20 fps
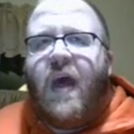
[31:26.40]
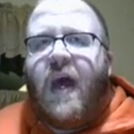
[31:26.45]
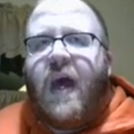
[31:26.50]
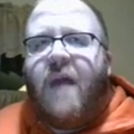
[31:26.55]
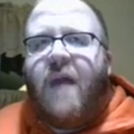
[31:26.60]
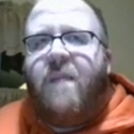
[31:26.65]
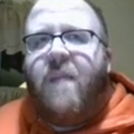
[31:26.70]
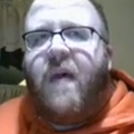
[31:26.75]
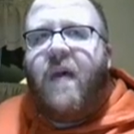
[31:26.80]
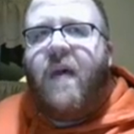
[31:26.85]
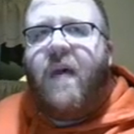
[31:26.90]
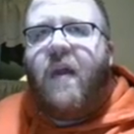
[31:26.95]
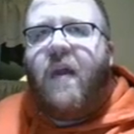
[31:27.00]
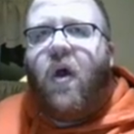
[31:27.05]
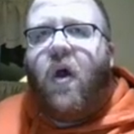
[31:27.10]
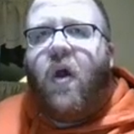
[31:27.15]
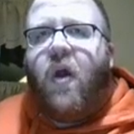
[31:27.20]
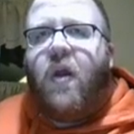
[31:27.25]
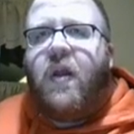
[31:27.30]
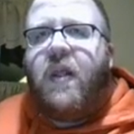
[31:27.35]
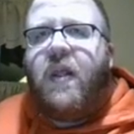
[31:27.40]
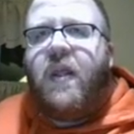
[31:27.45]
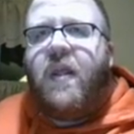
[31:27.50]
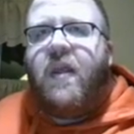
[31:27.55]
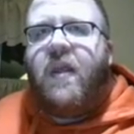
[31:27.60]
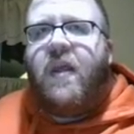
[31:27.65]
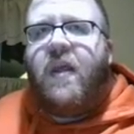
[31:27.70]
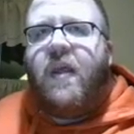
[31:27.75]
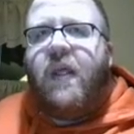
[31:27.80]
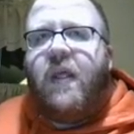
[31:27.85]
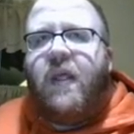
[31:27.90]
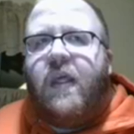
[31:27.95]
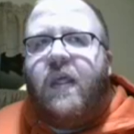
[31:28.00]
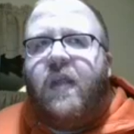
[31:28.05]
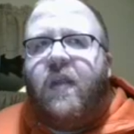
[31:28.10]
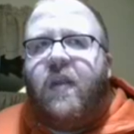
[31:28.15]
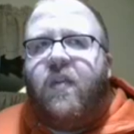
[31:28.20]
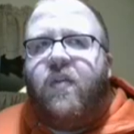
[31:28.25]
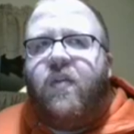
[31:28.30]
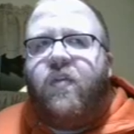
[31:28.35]
I met Artie
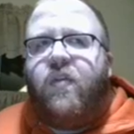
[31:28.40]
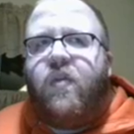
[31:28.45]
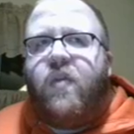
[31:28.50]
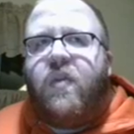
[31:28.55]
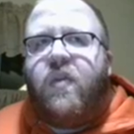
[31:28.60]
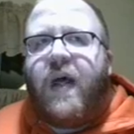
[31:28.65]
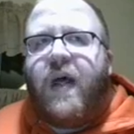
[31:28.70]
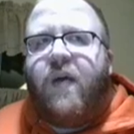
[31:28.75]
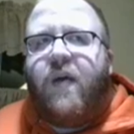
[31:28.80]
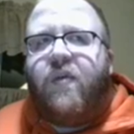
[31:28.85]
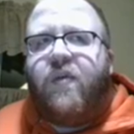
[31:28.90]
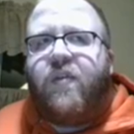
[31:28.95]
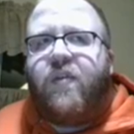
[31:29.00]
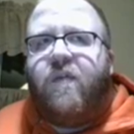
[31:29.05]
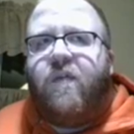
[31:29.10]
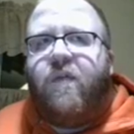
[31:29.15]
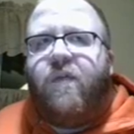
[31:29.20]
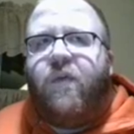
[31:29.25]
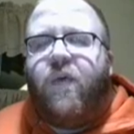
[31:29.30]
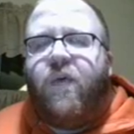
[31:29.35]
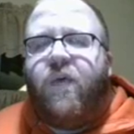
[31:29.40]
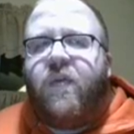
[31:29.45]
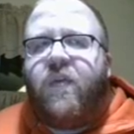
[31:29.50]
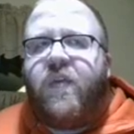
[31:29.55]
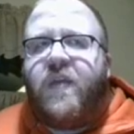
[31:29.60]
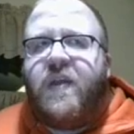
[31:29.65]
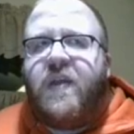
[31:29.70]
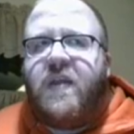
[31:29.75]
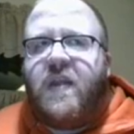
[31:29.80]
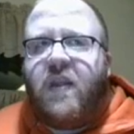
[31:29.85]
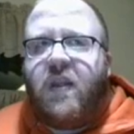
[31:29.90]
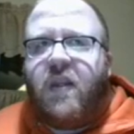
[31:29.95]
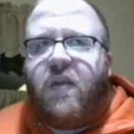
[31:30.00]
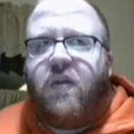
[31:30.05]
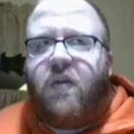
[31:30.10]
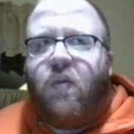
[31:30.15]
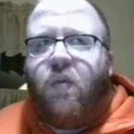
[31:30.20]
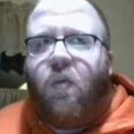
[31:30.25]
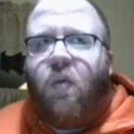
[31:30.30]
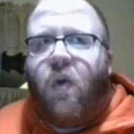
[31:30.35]
in
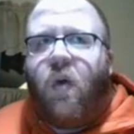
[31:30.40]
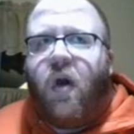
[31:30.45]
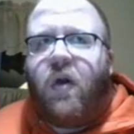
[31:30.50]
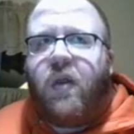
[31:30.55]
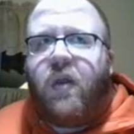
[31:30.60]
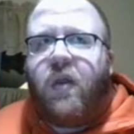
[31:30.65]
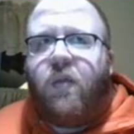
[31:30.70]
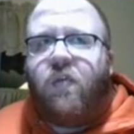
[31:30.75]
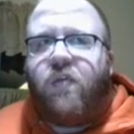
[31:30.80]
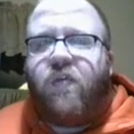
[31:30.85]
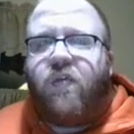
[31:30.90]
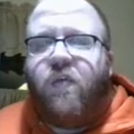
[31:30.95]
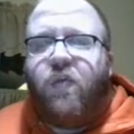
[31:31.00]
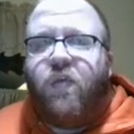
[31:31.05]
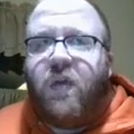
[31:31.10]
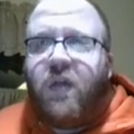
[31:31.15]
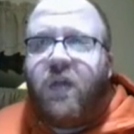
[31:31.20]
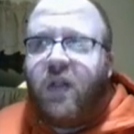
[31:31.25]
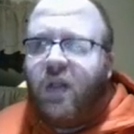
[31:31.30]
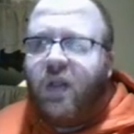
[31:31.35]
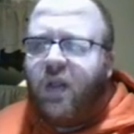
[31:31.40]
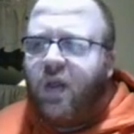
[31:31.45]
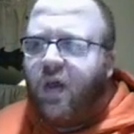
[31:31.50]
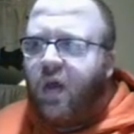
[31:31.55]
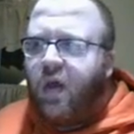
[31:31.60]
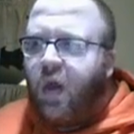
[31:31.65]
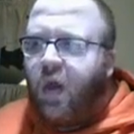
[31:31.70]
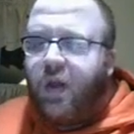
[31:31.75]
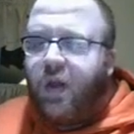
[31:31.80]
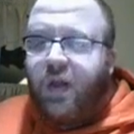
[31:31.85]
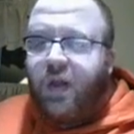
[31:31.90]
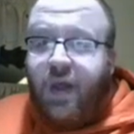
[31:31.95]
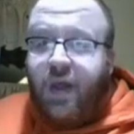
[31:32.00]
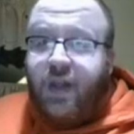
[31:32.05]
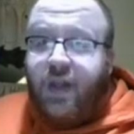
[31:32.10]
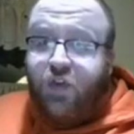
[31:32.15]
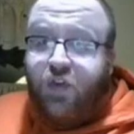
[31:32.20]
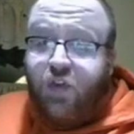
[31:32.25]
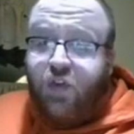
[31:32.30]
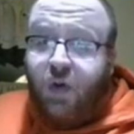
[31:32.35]
2014 while he was doing the Artie
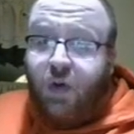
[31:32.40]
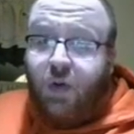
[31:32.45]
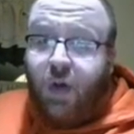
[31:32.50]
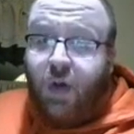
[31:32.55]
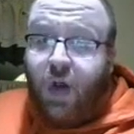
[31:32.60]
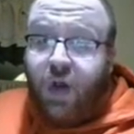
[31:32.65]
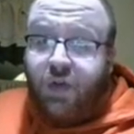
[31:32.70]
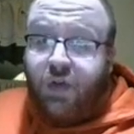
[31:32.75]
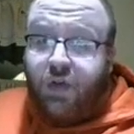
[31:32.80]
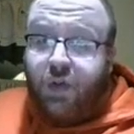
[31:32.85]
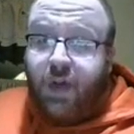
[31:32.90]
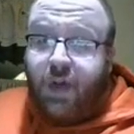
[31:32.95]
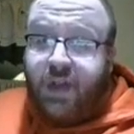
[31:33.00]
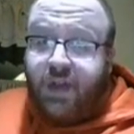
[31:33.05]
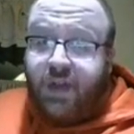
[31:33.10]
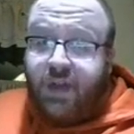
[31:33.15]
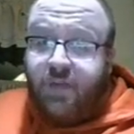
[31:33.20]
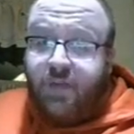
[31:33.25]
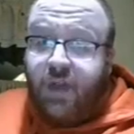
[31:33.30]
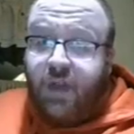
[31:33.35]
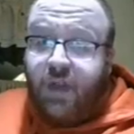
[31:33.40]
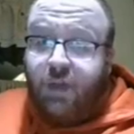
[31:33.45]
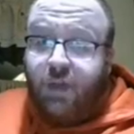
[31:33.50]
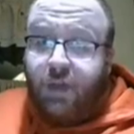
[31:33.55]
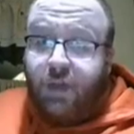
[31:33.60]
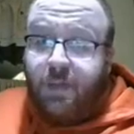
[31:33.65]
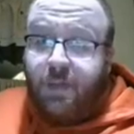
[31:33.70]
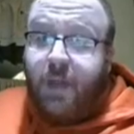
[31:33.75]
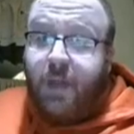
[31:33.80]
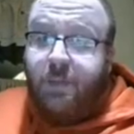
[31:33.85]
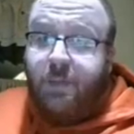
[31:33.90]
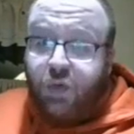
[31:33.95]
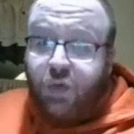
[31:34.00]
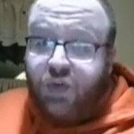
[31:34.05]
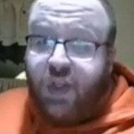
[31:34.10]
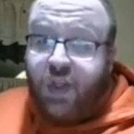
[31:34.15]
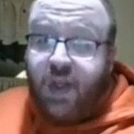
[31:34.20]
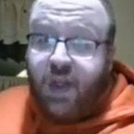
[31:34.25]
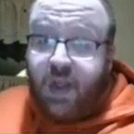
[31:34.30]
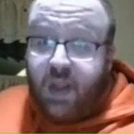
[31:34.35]
Lang show on DirecTV with Mike
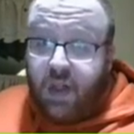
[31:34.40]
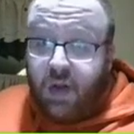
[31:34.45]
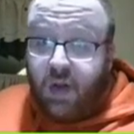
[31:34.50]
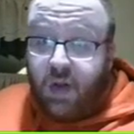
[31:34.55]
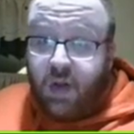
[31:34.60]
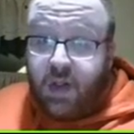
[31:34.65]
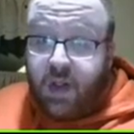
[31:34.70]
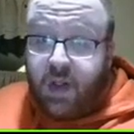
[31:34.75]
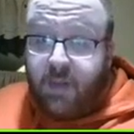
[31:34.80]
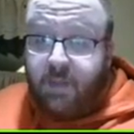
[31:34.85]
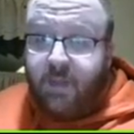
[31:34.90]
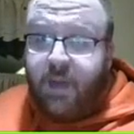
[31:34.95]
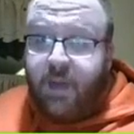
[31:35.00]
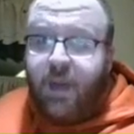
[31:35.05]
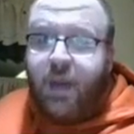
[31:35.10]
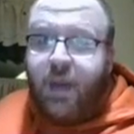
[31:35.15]
Boschetti and all of them.